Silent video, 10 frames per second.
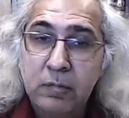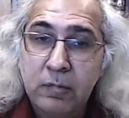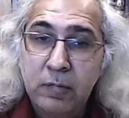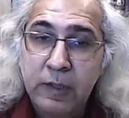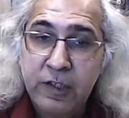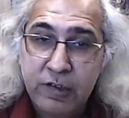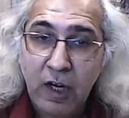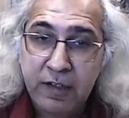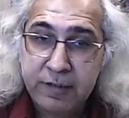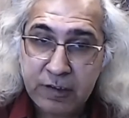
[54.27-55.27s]
he
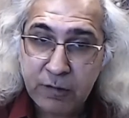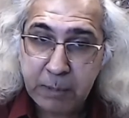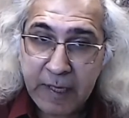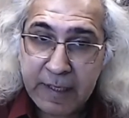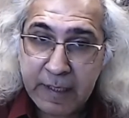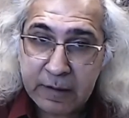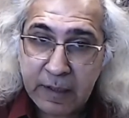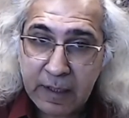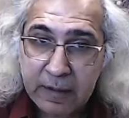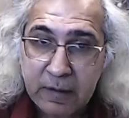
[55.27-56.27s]
starts explaining
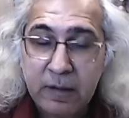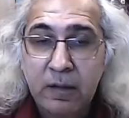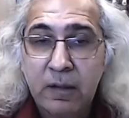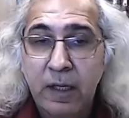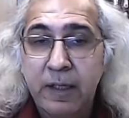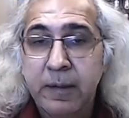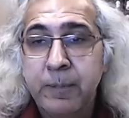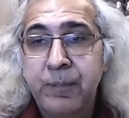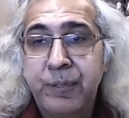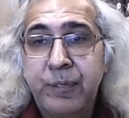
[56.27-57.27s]
that, right?
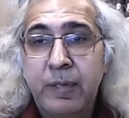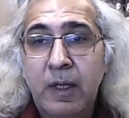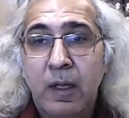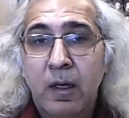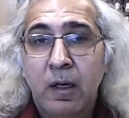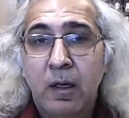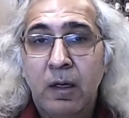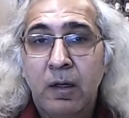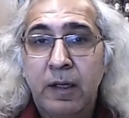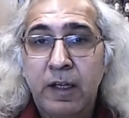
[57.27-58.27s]

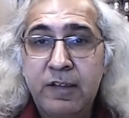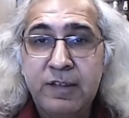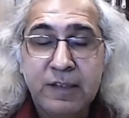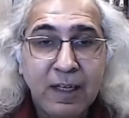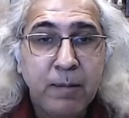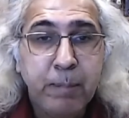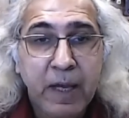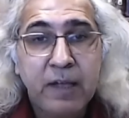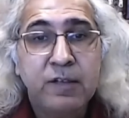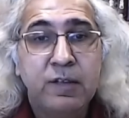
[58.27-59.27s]
Uh, it's still
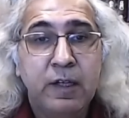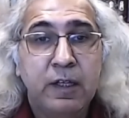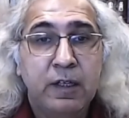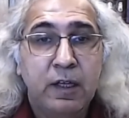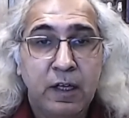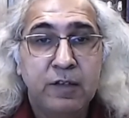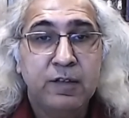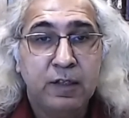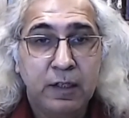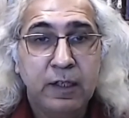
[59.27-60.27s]
based in his
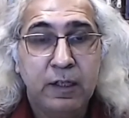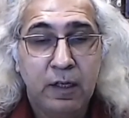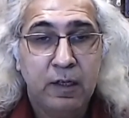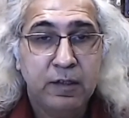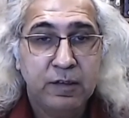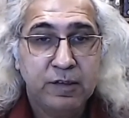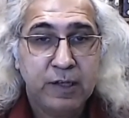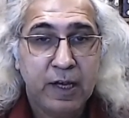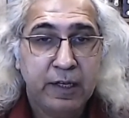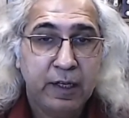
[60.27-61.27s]
clear
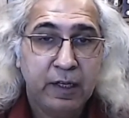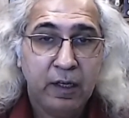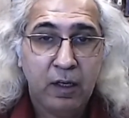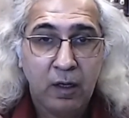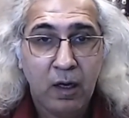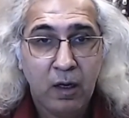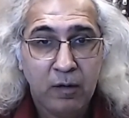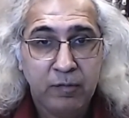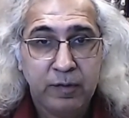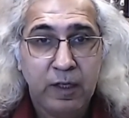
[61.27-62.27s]
understanding
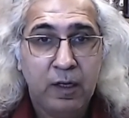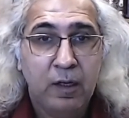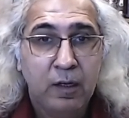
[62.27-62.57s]
of the